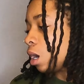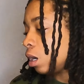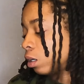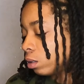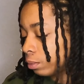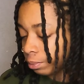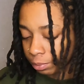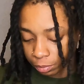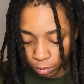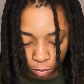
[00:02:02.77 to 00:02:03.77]

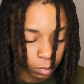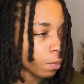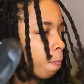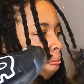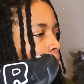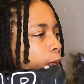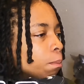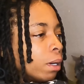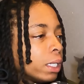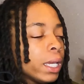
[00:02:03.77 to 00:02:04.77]
Um,
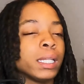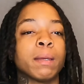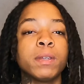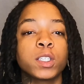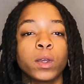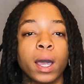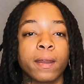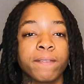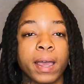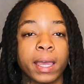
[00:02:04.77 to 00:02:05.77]
but yeah, let me show
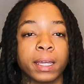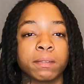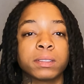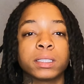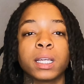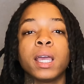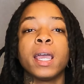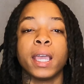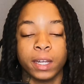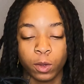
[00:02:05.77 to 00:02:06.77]
y'all the fives,
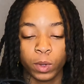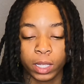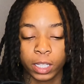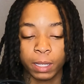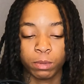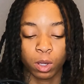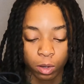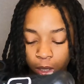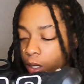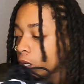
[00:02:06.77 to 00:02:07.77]
and then we can keep
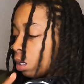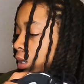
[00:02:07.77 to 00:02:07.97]
talking.